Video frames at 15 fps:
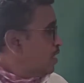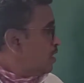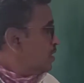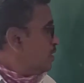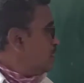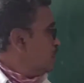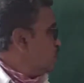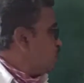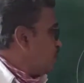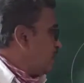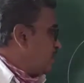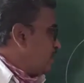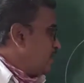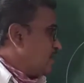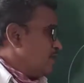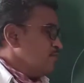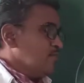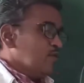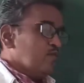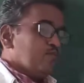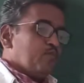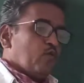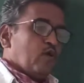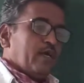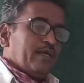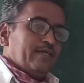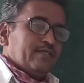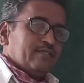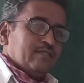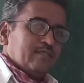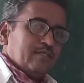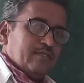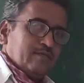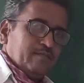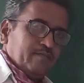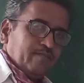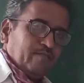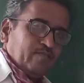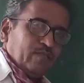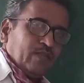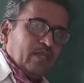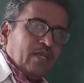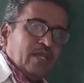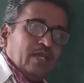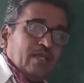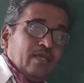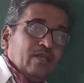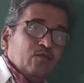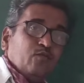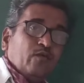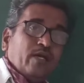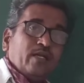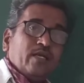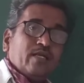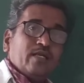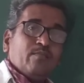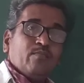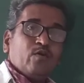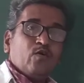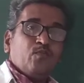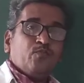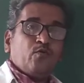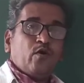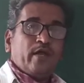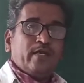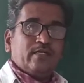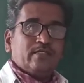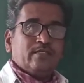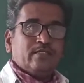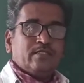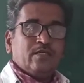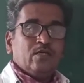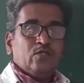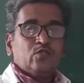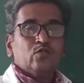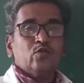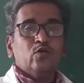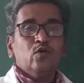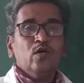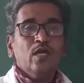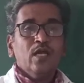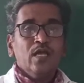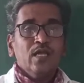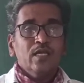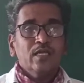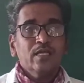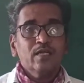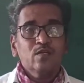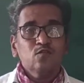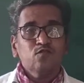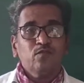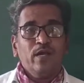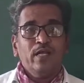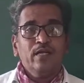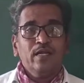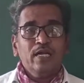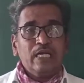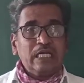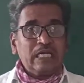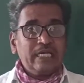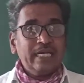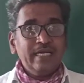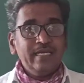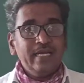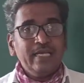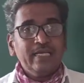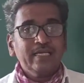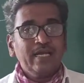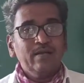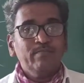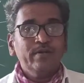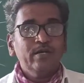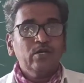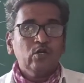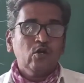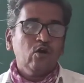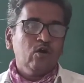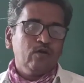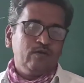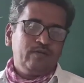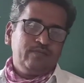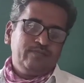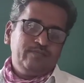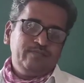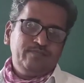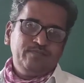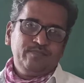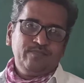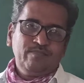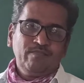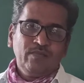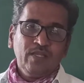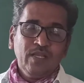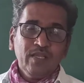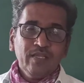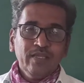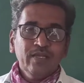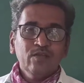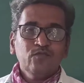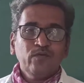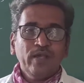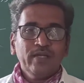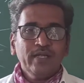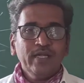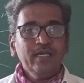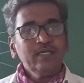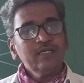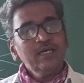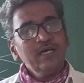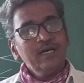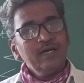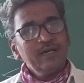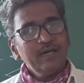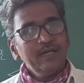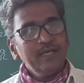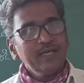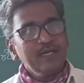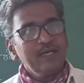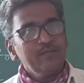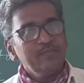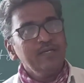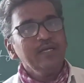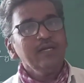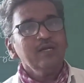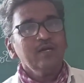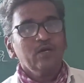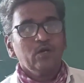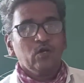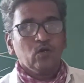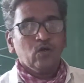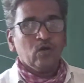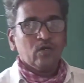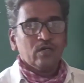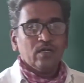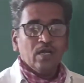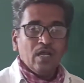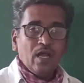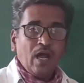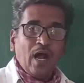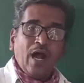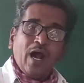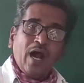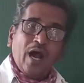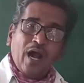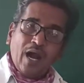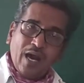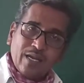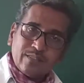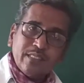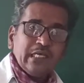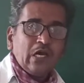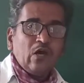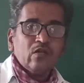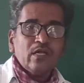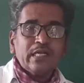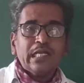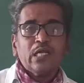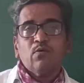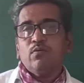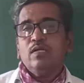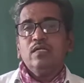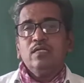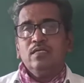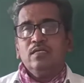Infinite number of points. Infinite number of points. So infinite radii can be drawn. Infinite radii can be drawn. Are they all equal?